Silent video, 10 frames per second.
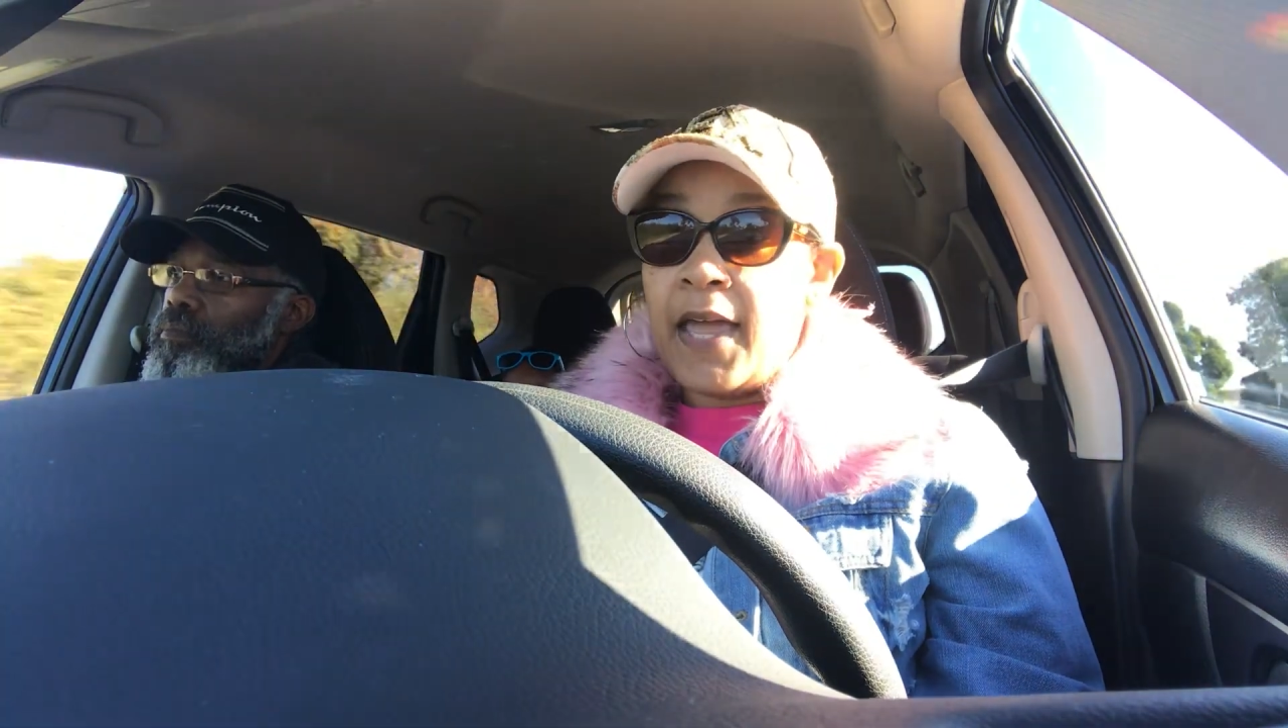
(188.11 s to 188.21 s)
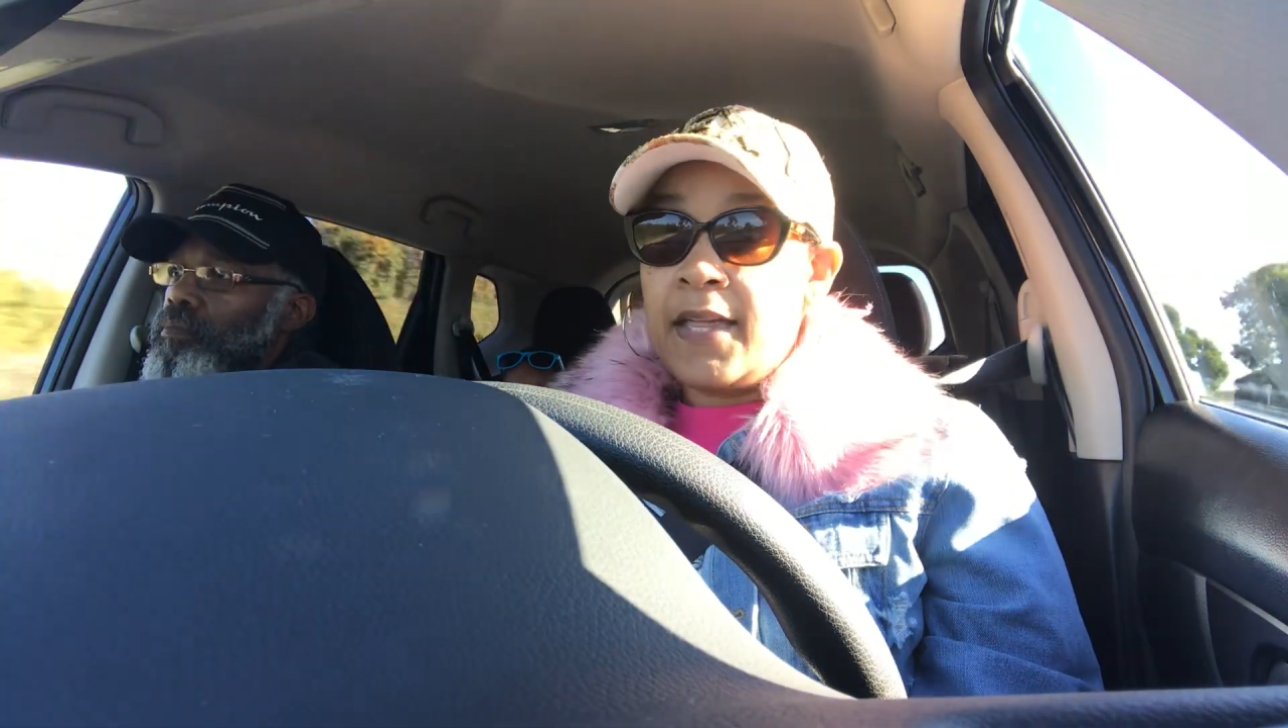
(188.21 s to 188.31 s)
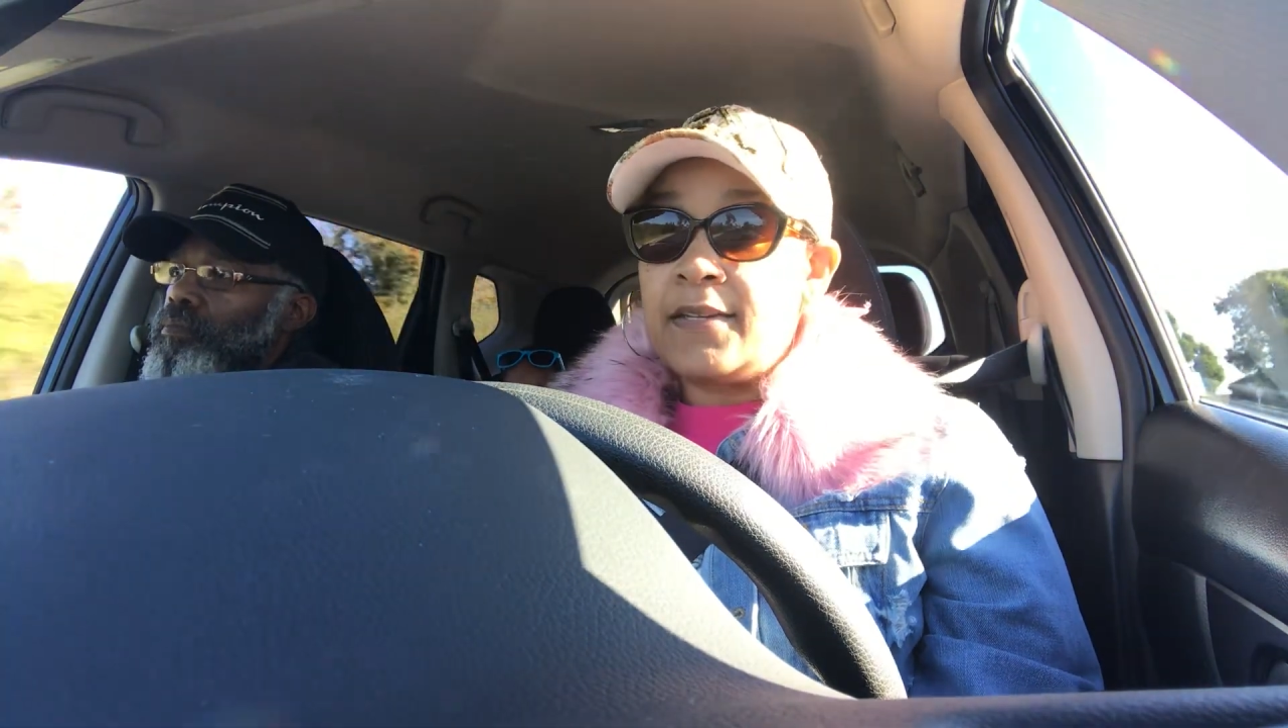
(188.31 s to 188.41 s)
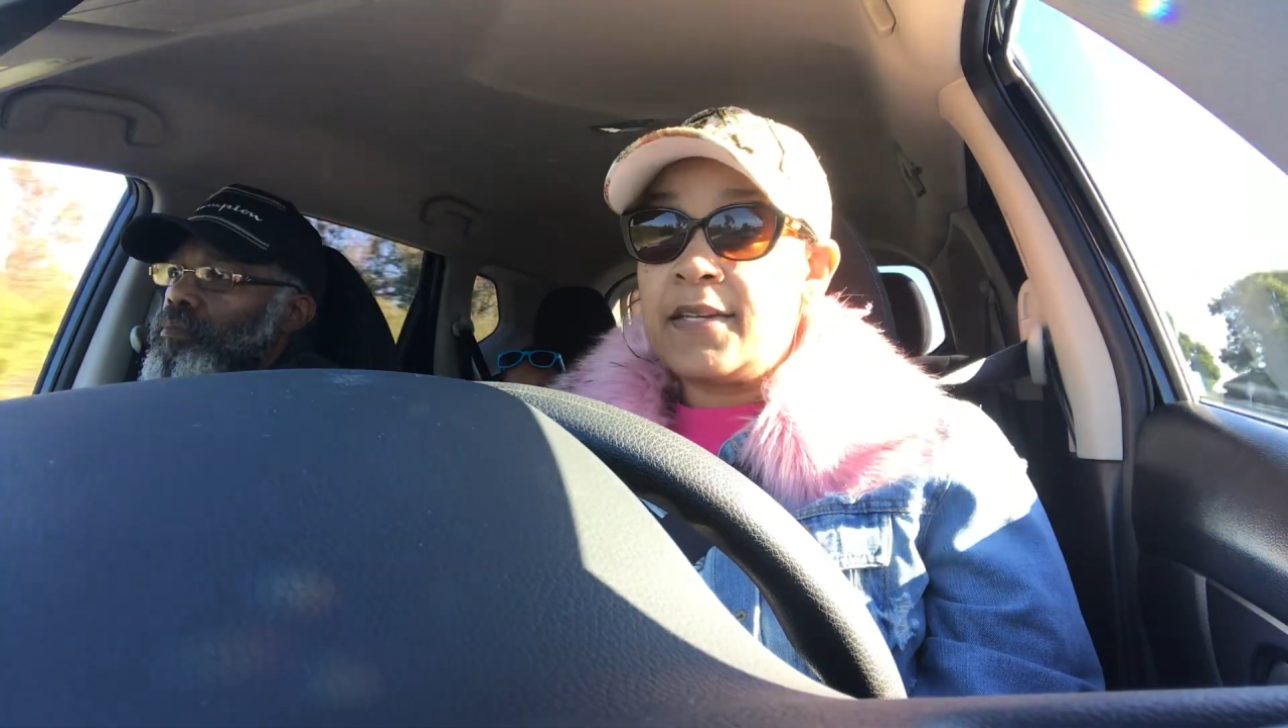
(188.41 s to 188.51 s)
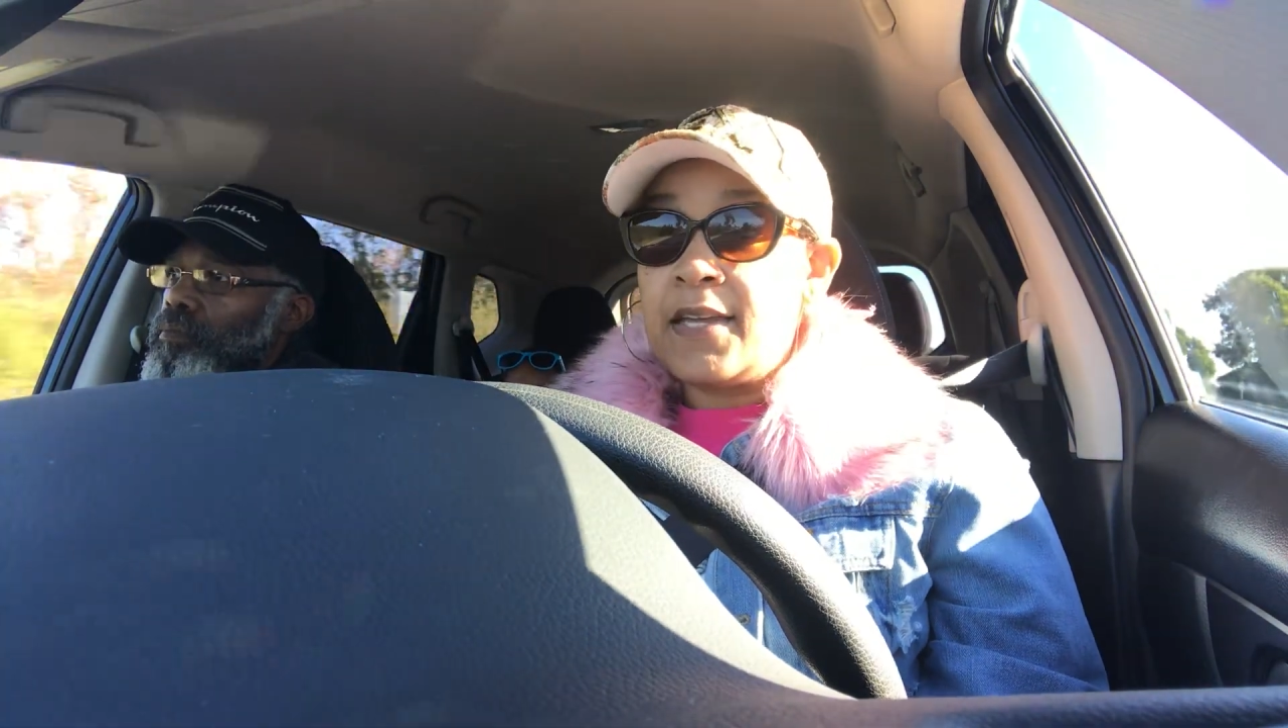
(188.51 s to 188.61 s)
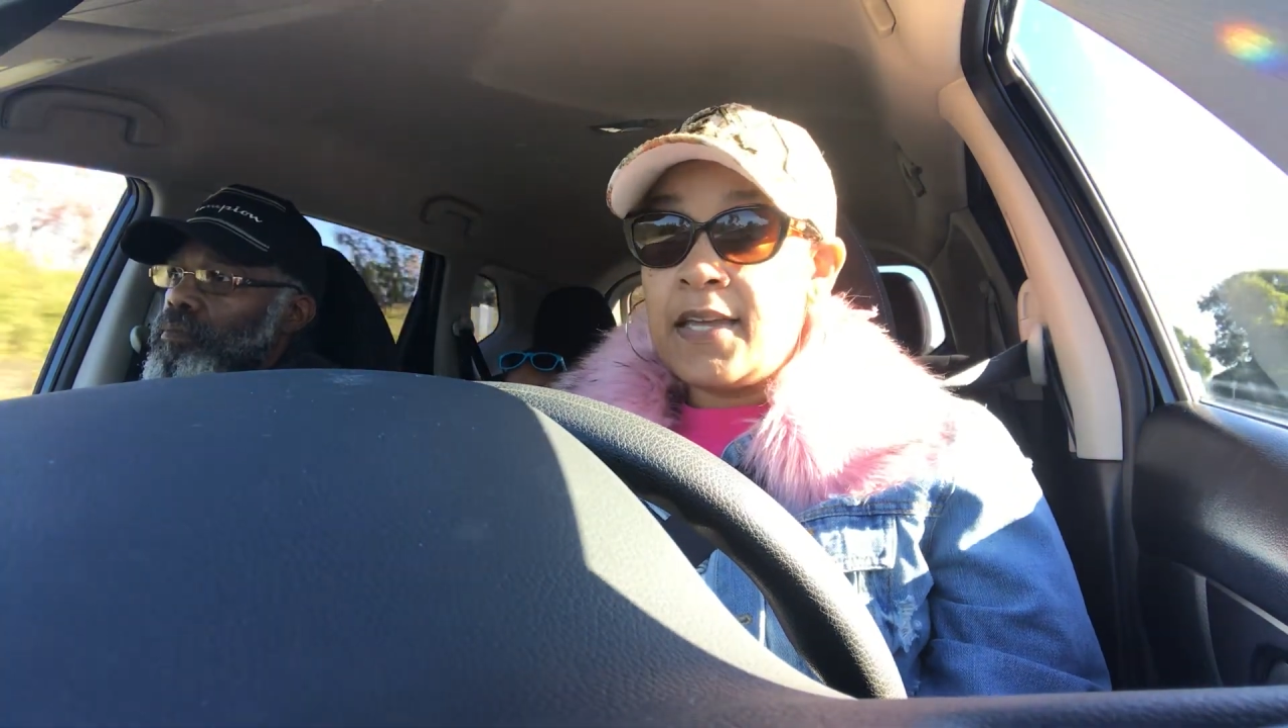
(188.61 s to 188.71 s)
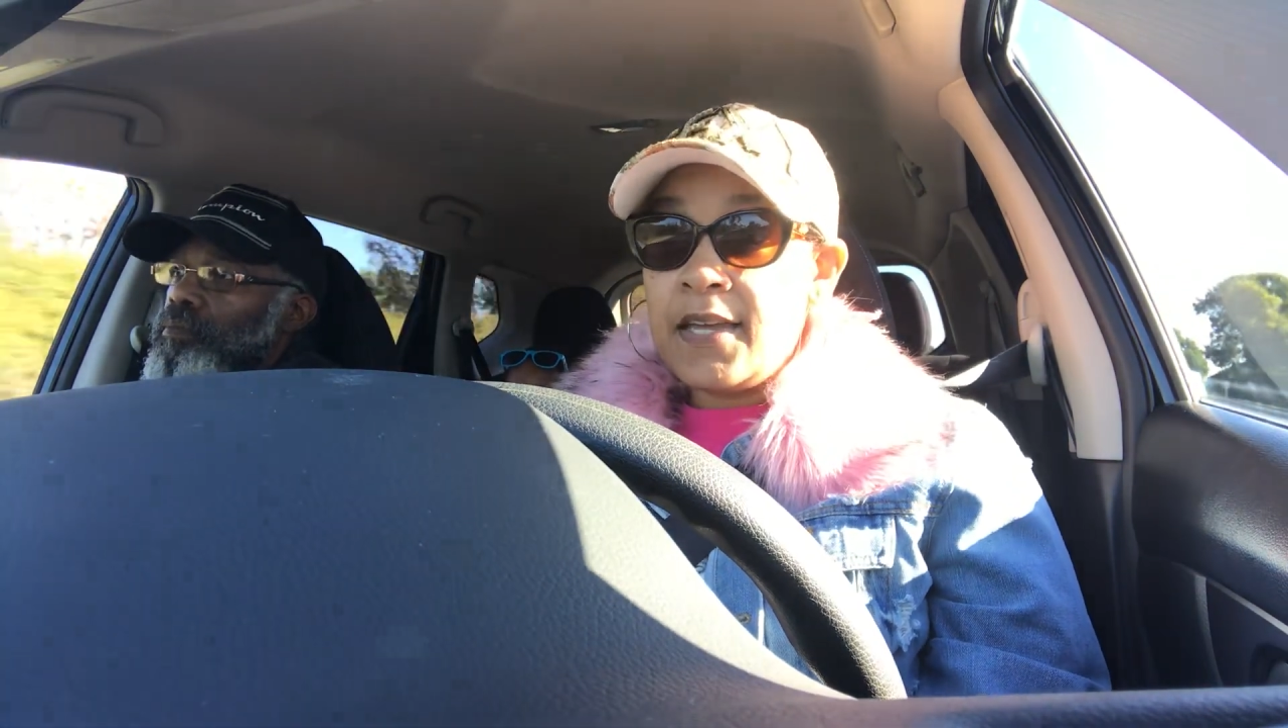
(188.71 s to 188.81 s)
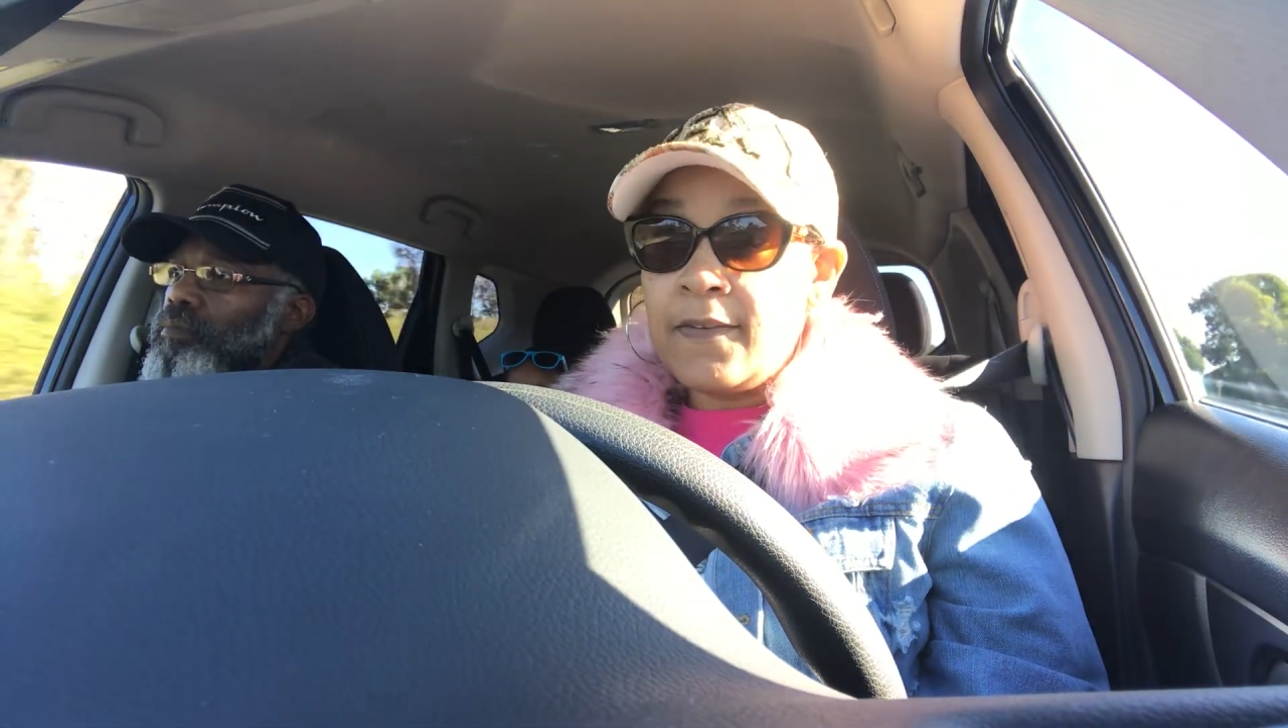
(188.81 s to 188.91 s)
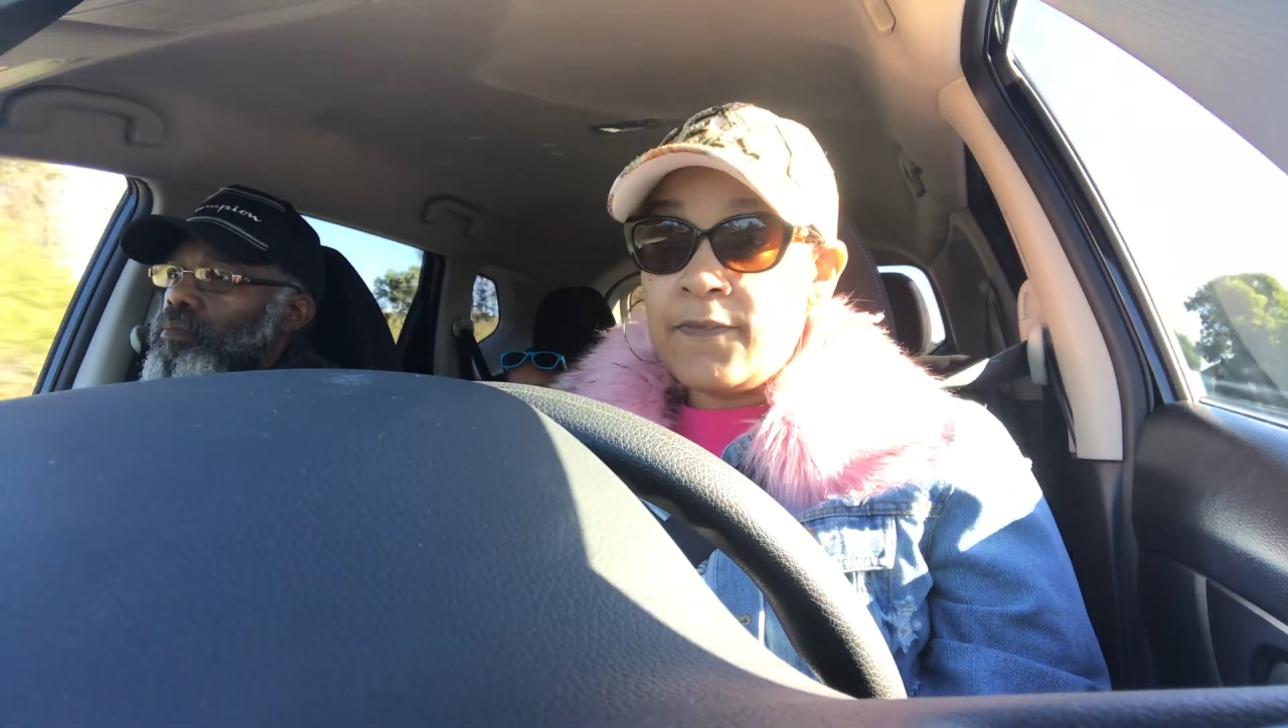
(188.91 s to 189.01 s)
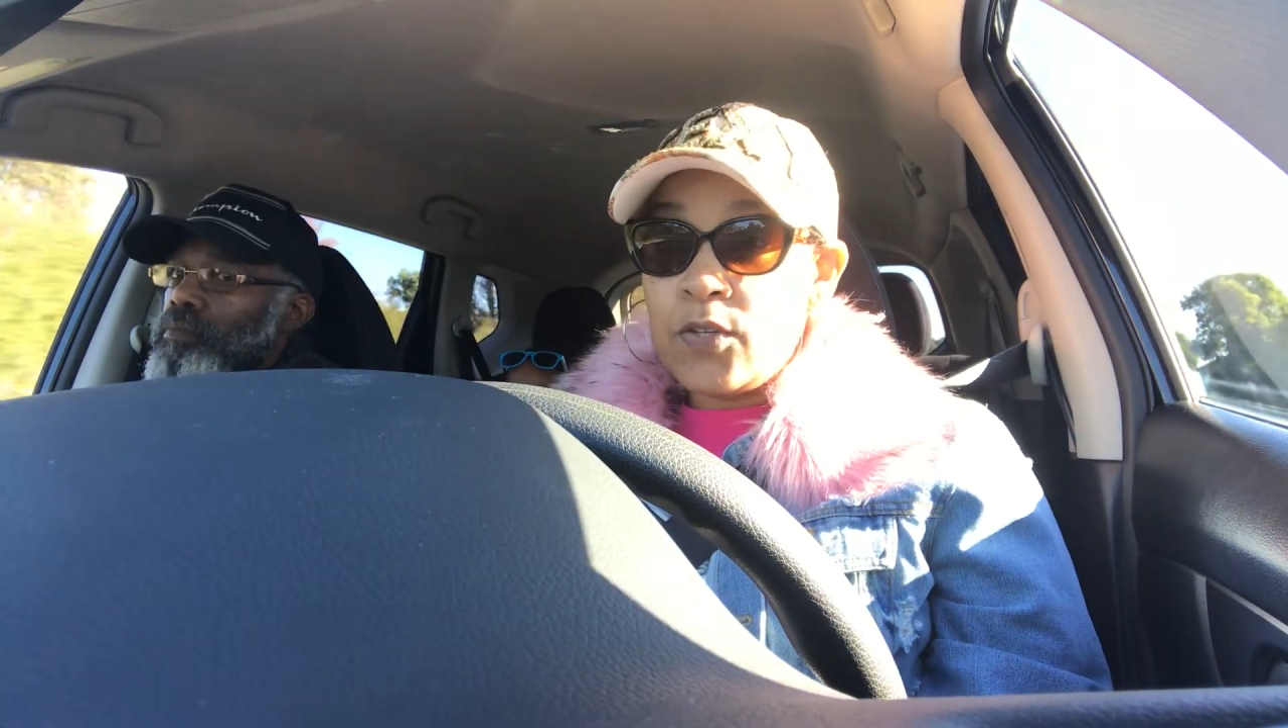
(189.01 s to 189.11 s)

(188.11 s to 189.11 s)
And if